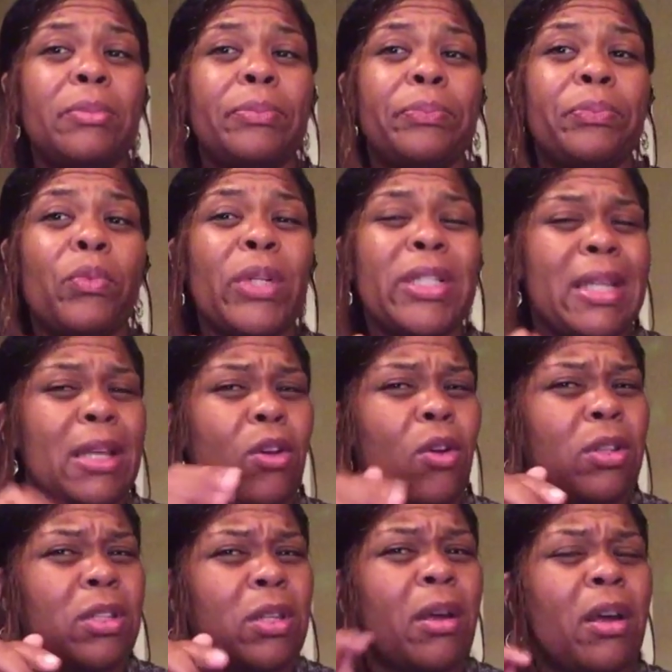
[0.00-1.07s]
what is that
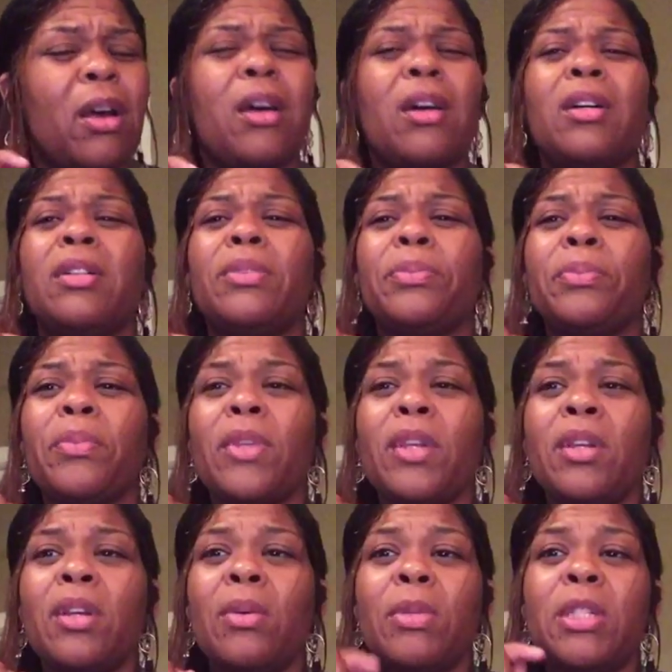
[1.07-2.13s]
called, the
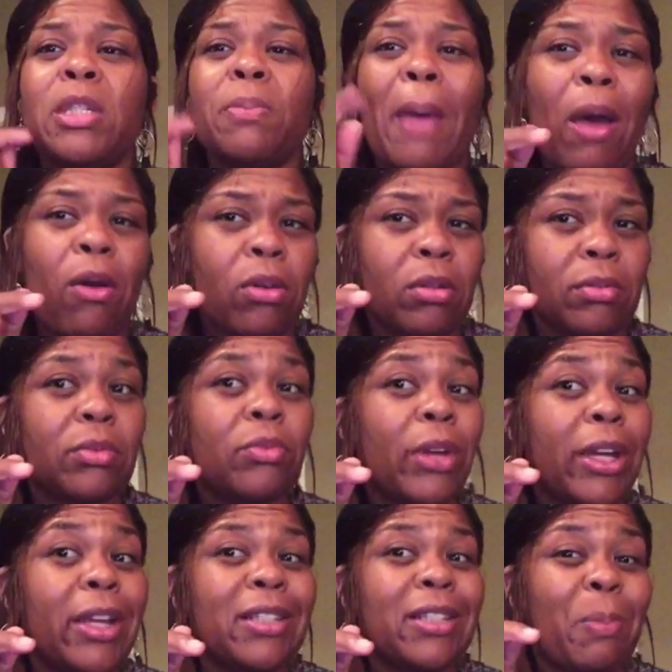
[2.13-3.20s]
spout,
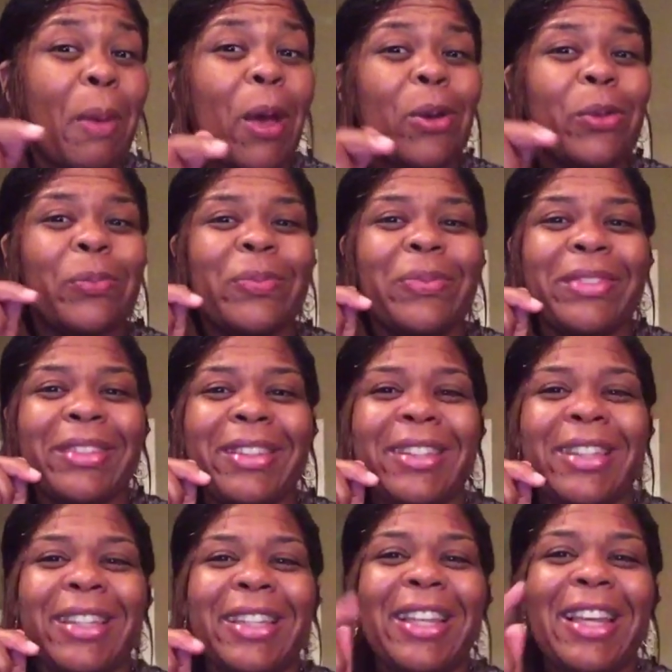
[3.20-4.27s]
right? Spout
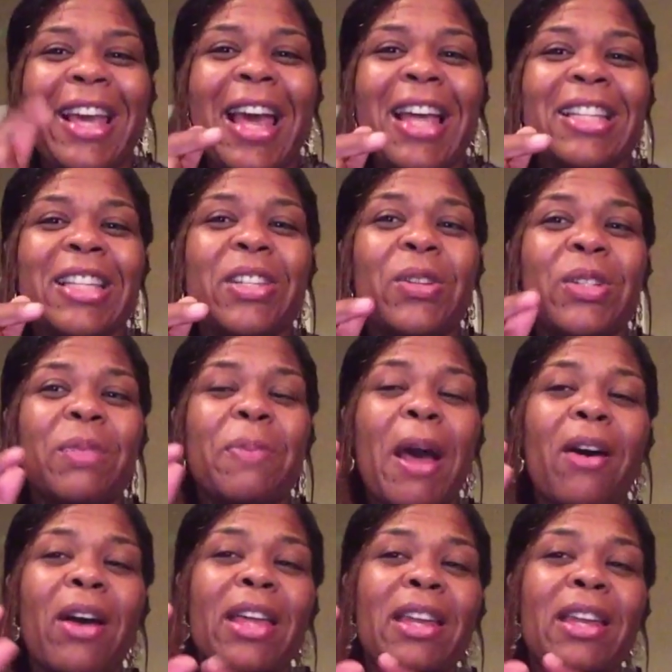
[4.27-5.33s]
has its own
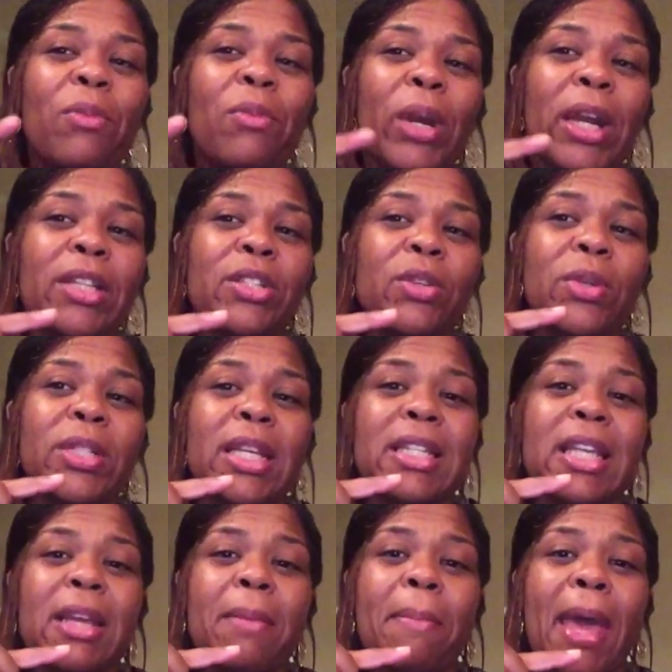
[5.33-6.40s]
spout. And then what I do is I
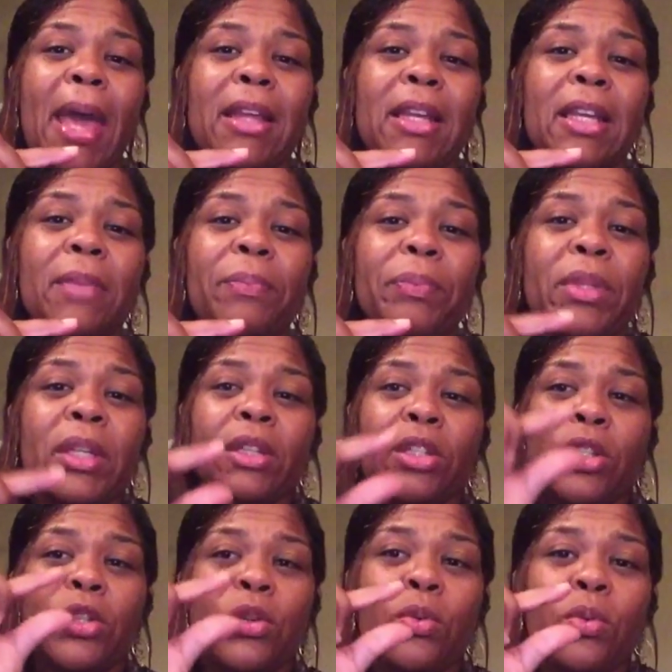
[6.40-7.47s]
take a magnet,
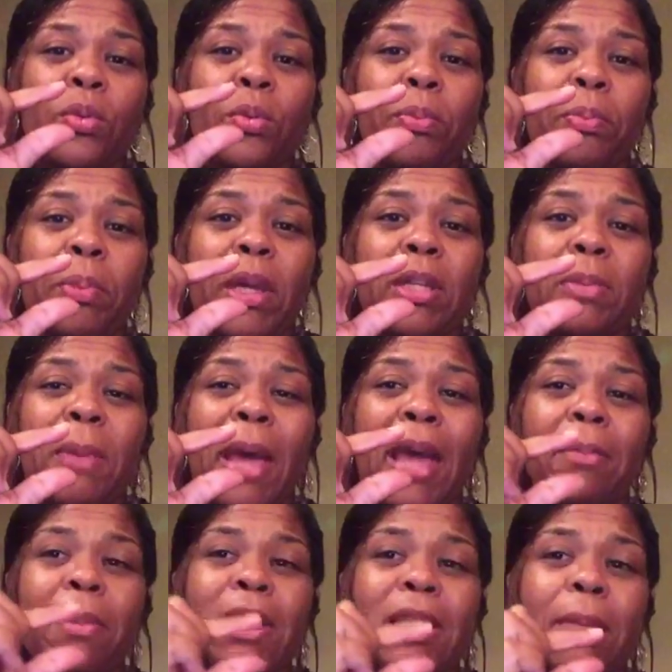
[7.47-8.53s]
2 big
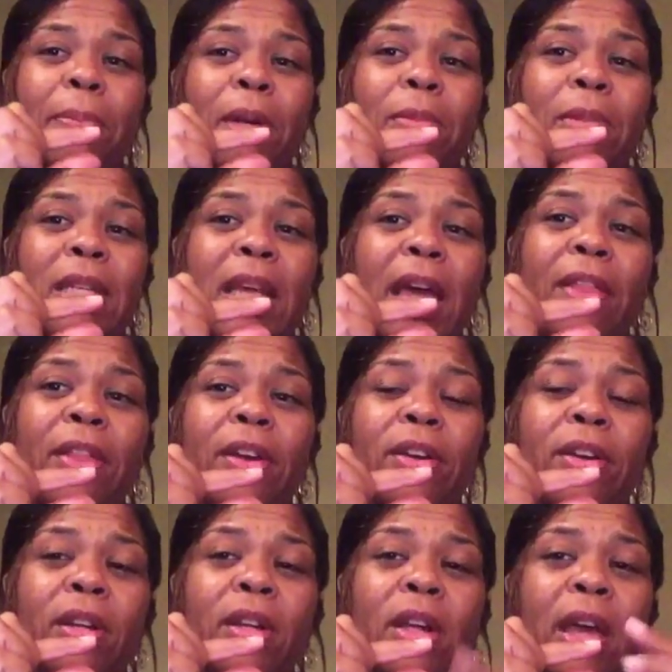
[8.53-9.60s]
magnets, I put them
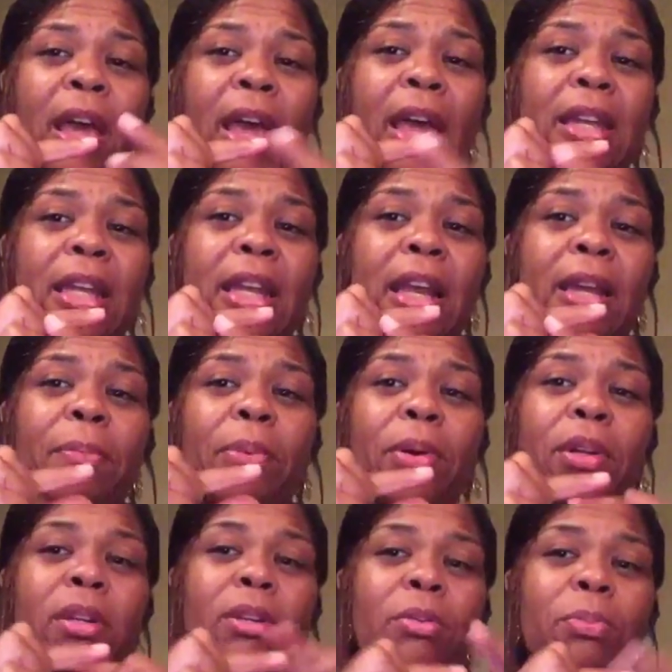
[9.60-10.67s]
together, and then I
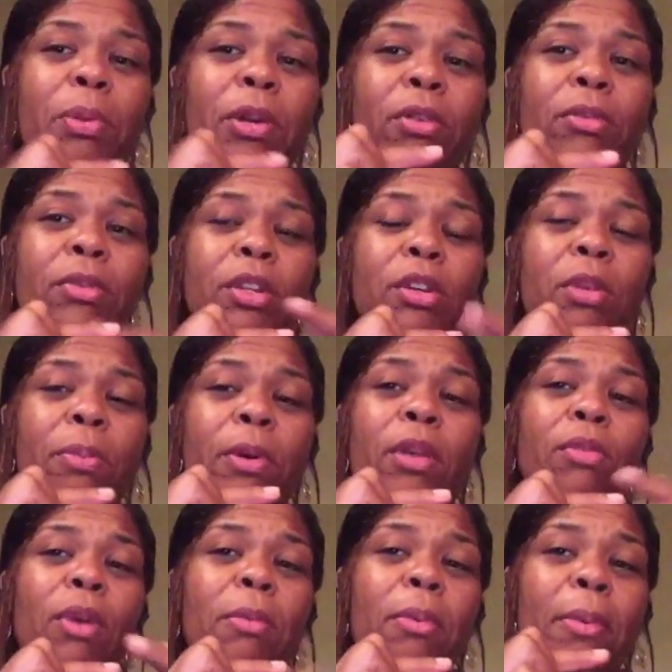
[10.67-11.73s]
you could put
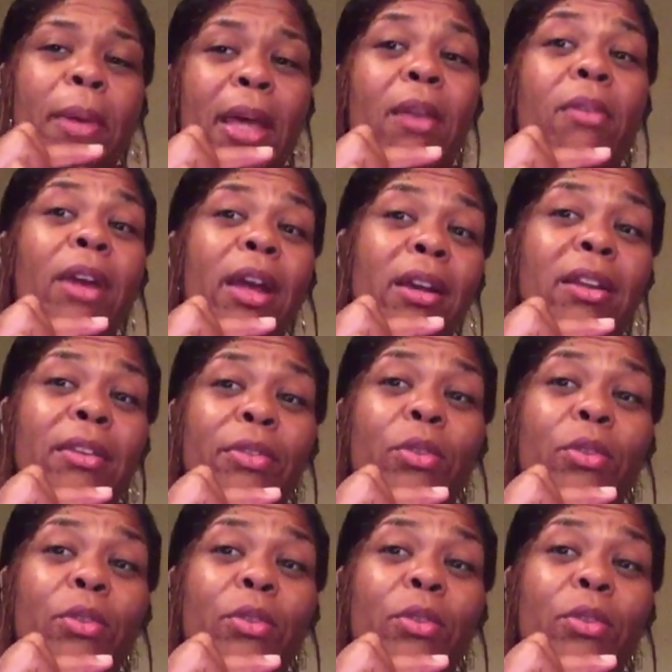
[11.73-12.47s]
a rubber band around it if you